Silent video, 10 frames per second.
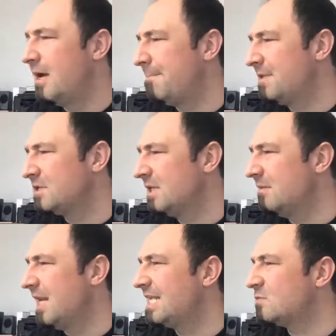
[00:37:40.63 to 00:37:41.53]
there's a little
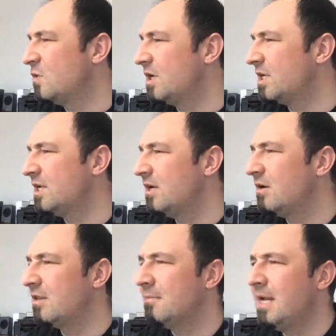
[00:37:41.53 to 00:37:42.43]
bit less work here
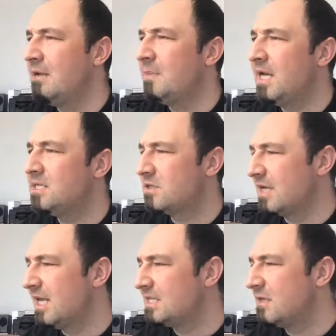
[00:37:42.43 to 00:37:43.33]
on the main page. So I
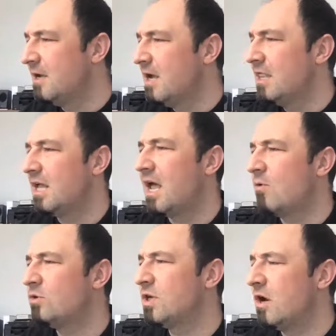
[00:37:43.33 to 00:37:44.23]
guess that I
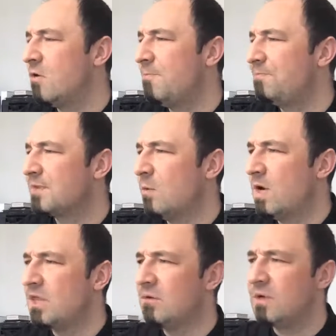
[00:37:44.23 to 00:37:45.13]
would go
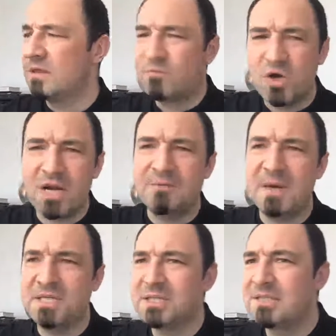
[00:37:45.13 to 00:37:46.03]
with the product
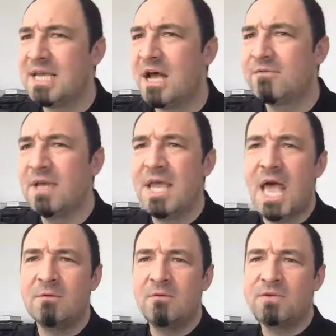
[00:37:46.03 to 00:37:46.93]
page itself,
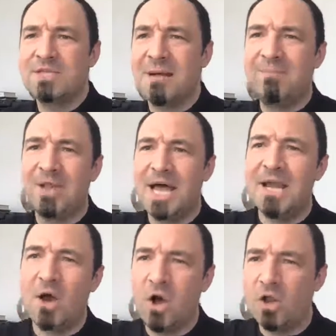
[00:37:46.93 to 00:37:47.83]
and we will just apply
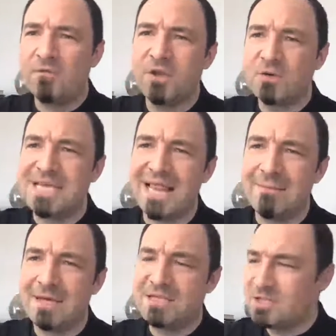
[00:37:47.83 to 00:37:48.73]
all of those
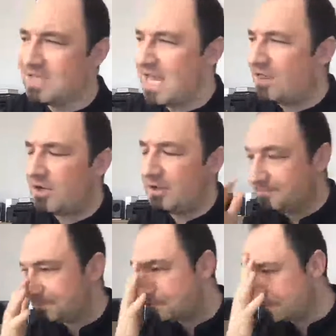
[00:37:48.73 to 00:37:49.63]
elements together.
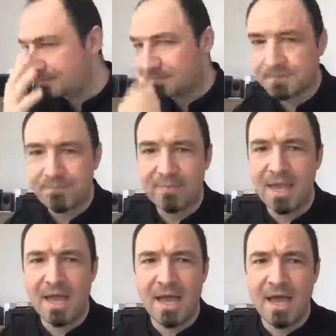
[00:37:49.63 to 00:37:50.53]

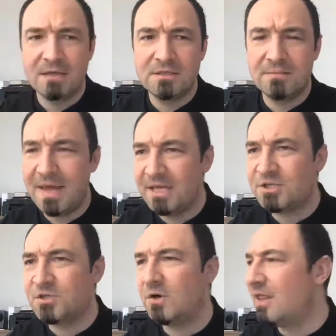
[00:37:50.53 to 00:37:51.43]
To make
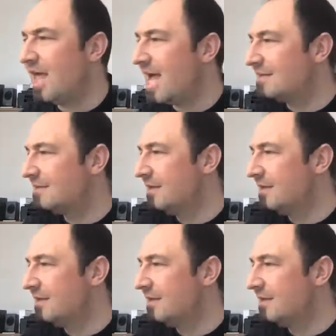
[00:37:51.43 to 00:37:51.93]
sure that